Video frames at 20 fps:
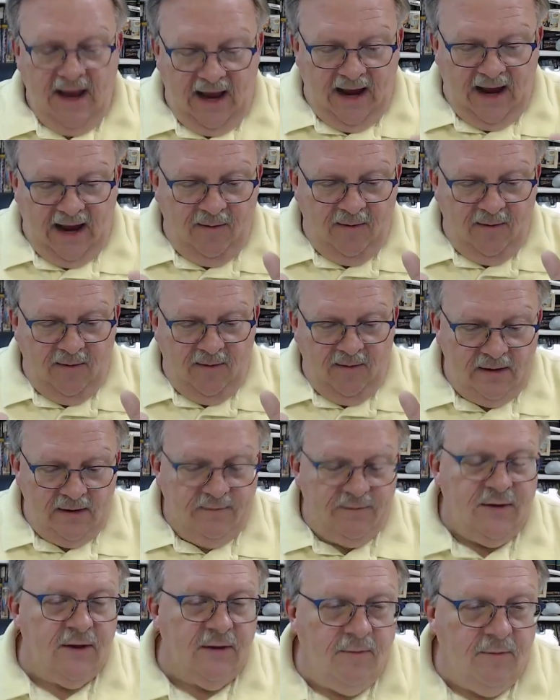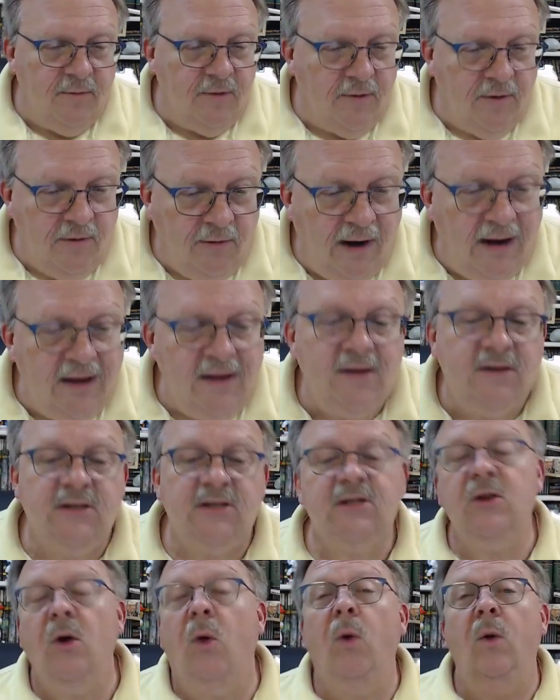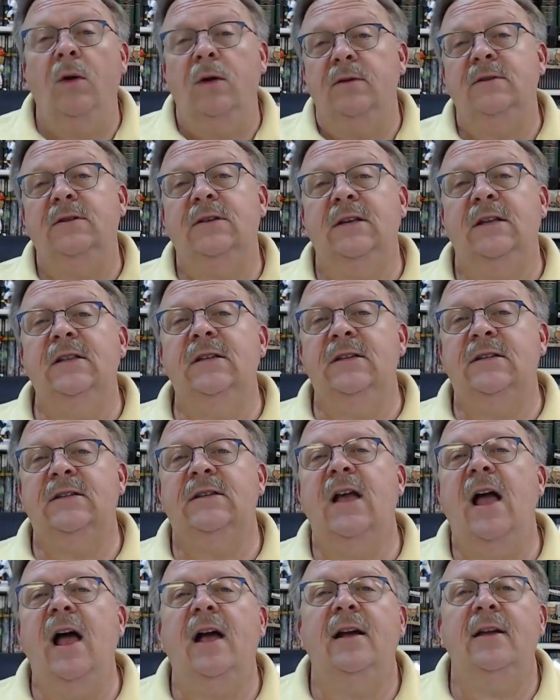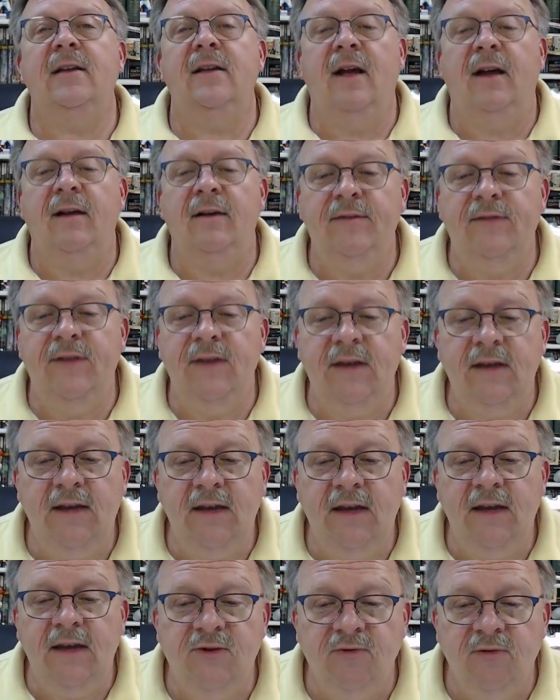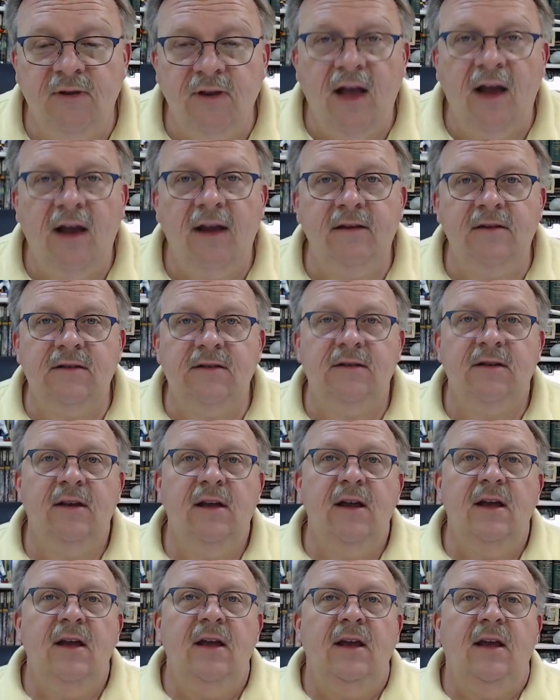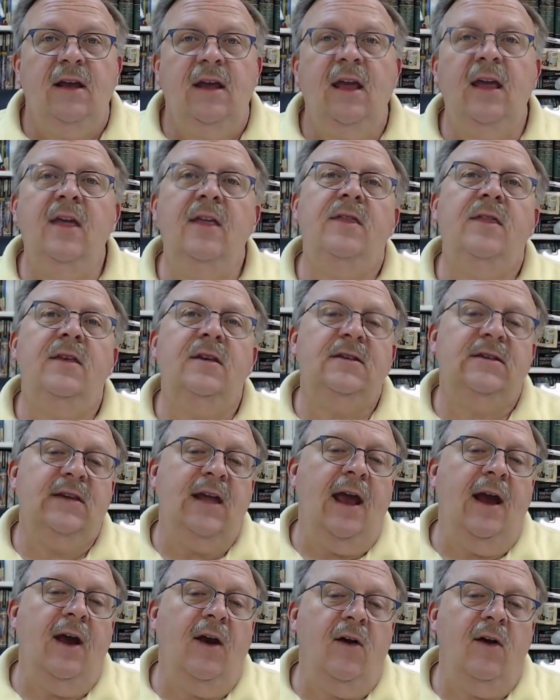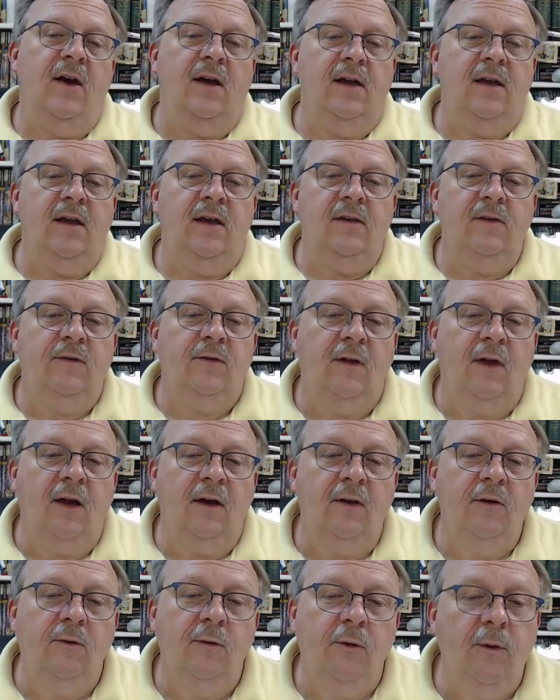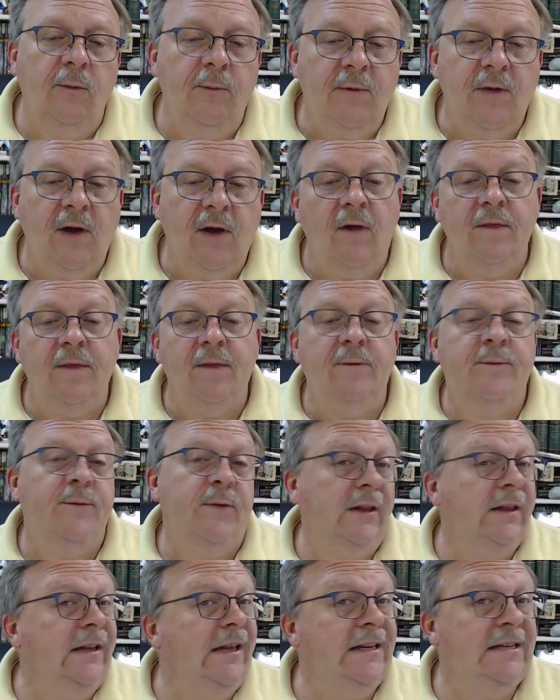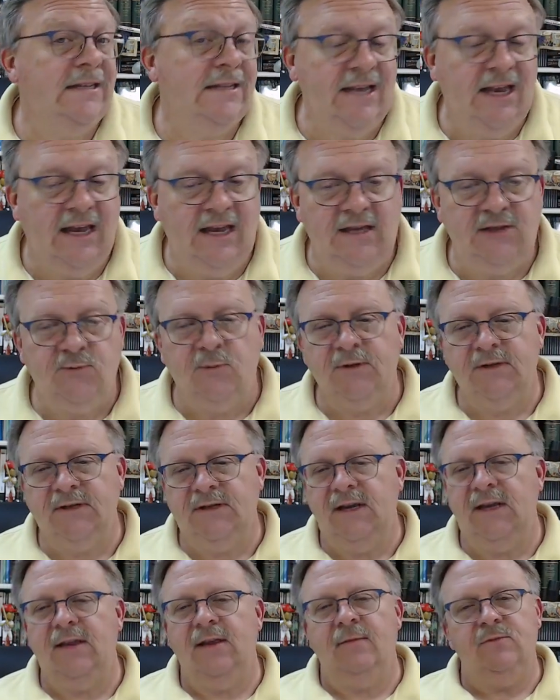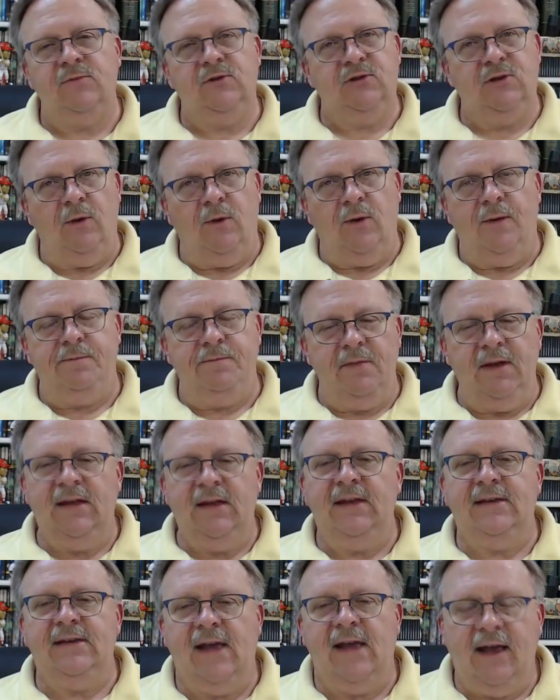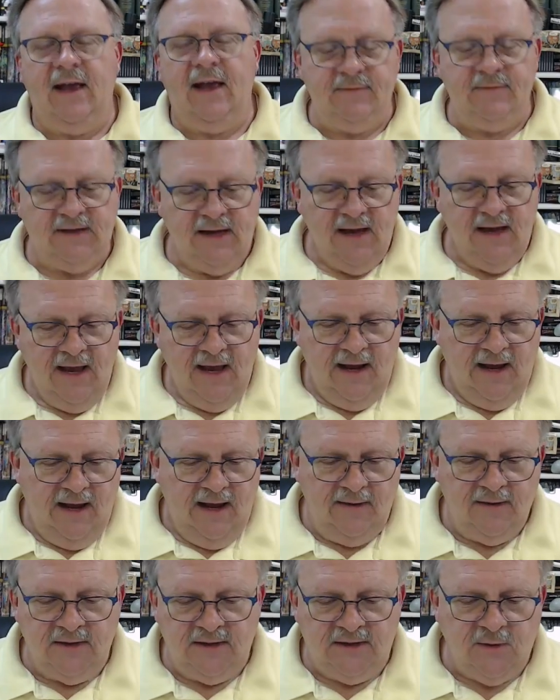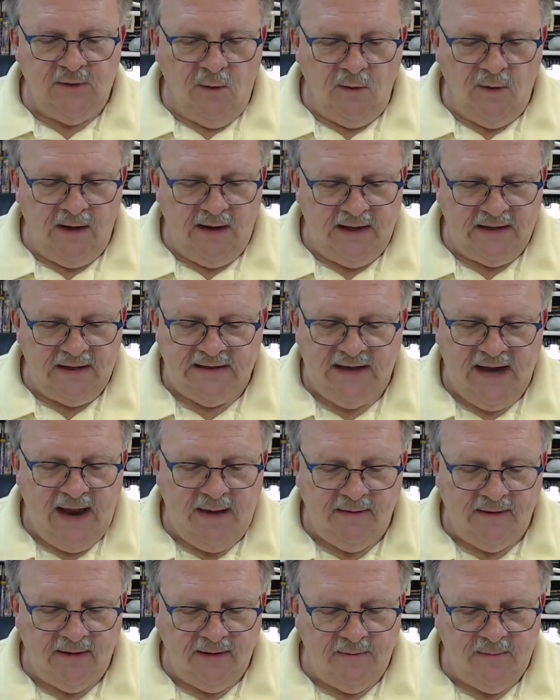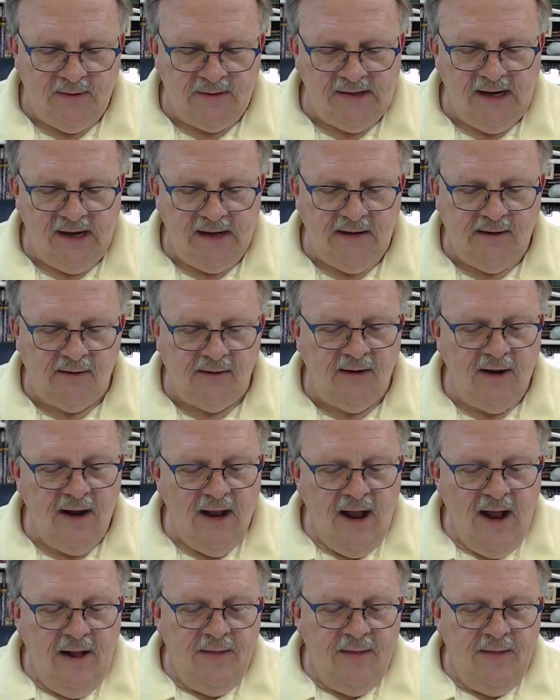And one of the greatest thorns in the side of the Israelites in this era is a group called the Philistines. We'll see them show up many times in the story, in Samuel in particular.